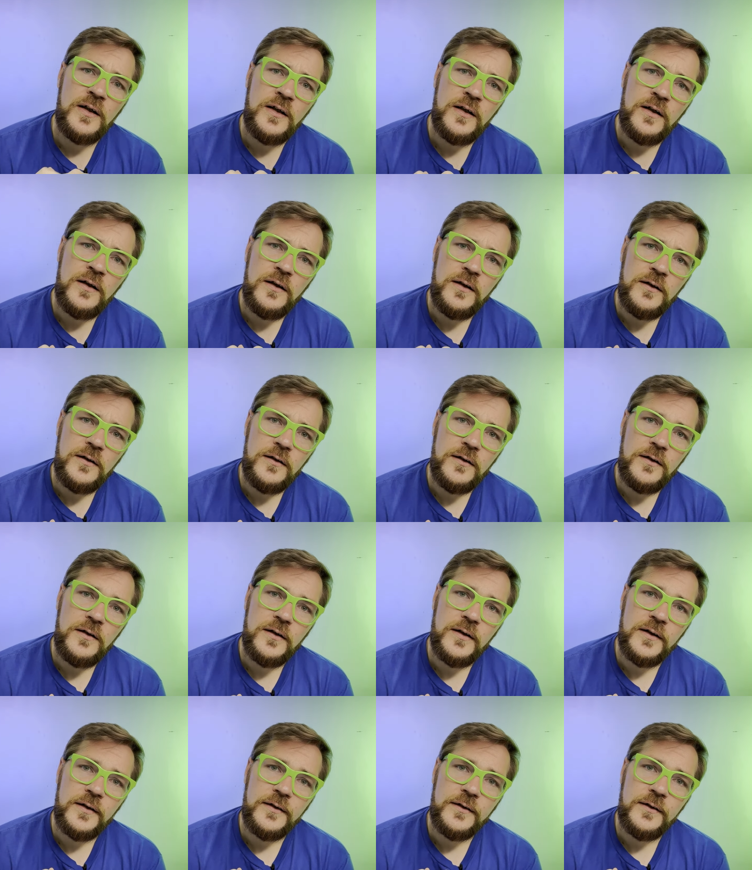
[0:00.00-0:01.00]

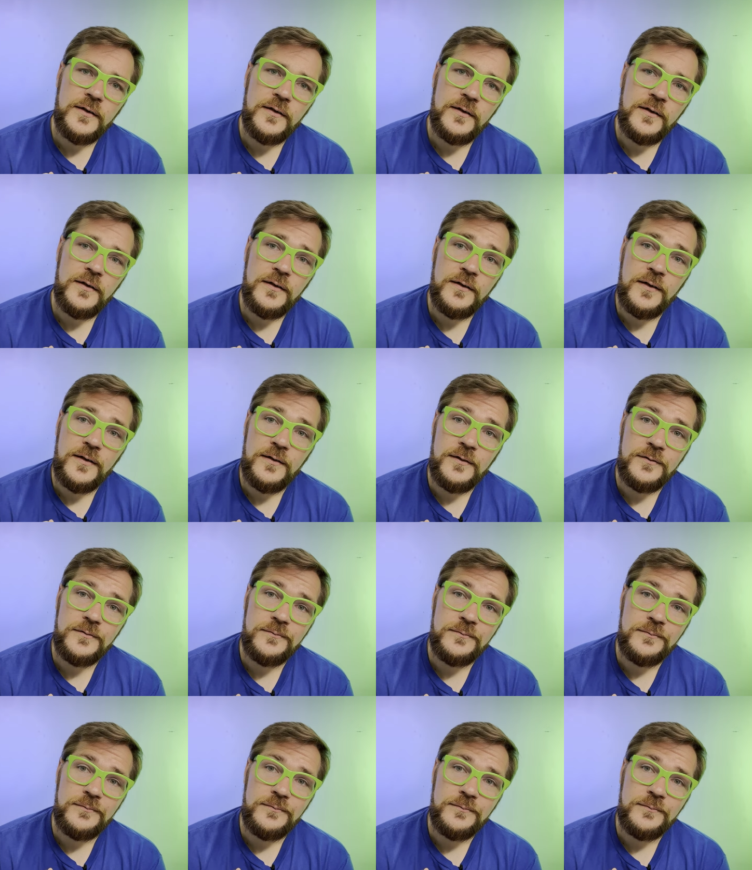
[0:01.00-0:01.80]
Nobody speaks.